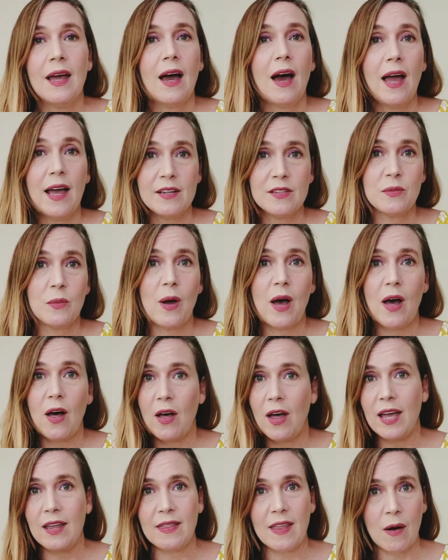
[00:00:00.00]
as well,
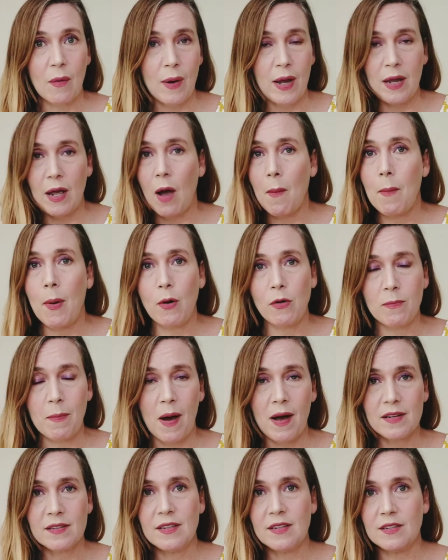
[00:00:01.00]
and that way both
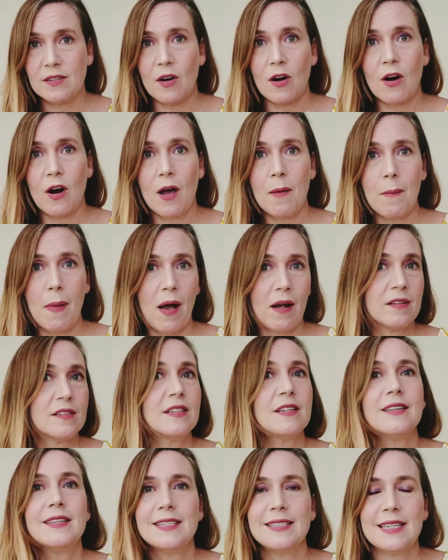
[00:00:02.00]
boxes are unboxed
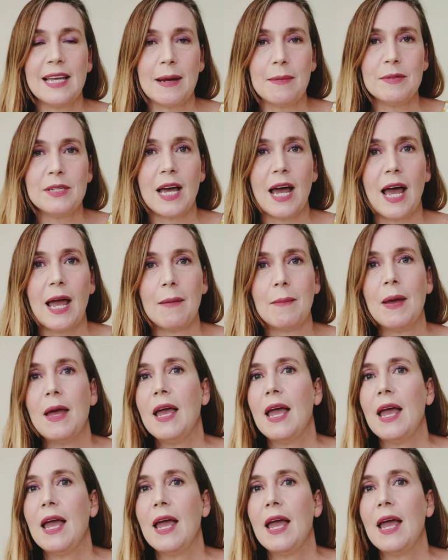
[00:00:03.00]
at the same time,